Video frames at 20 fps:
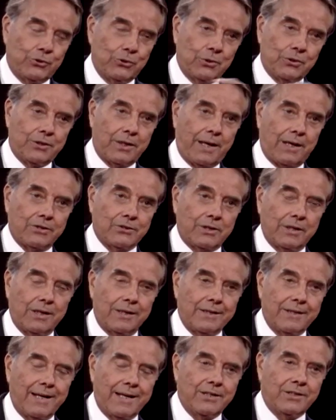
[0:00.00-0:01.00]
you a tax cut
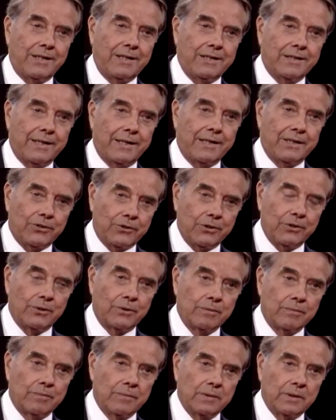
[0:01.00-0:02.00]
in 1992.
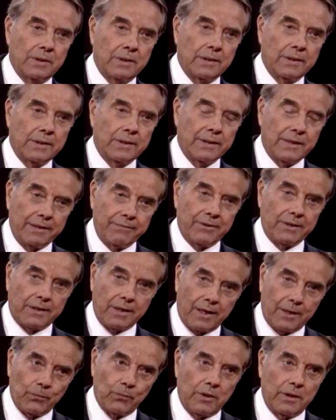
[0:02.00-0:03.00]
And if you
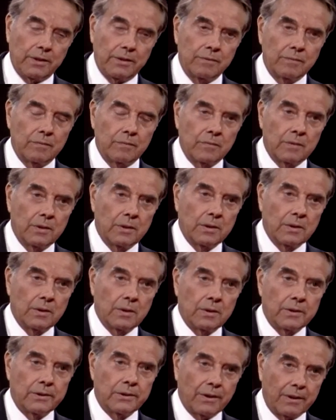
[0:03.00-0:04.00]
got one, sir,
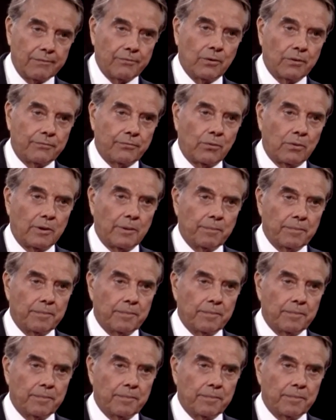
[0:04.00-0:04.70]
you ought to vote for him.